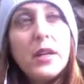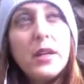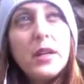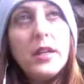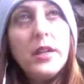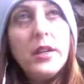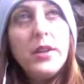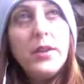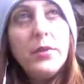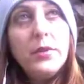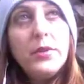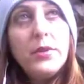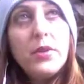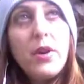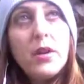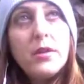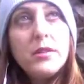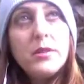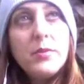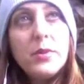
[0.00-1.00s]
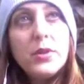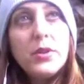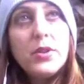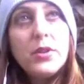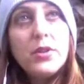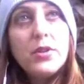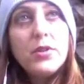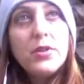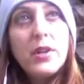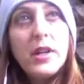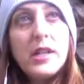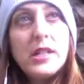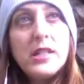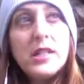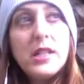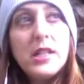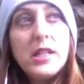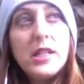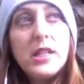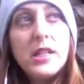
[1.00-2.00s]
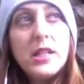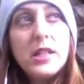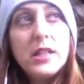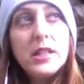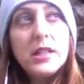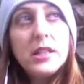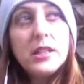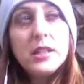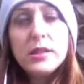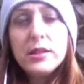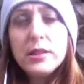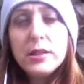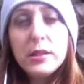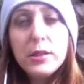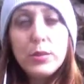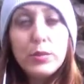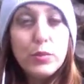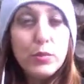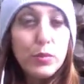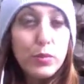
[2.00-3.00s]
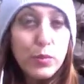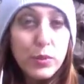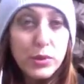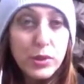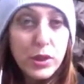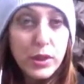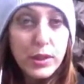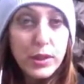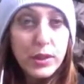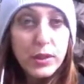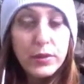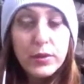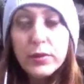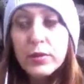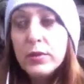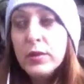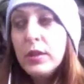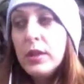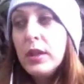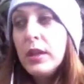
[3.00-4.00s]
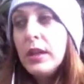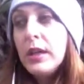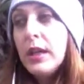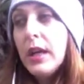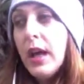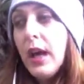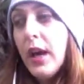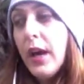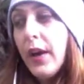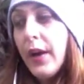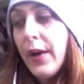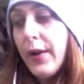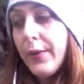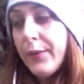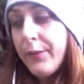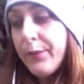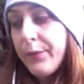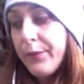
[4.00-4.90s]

when you call someone crazy, which I do, no,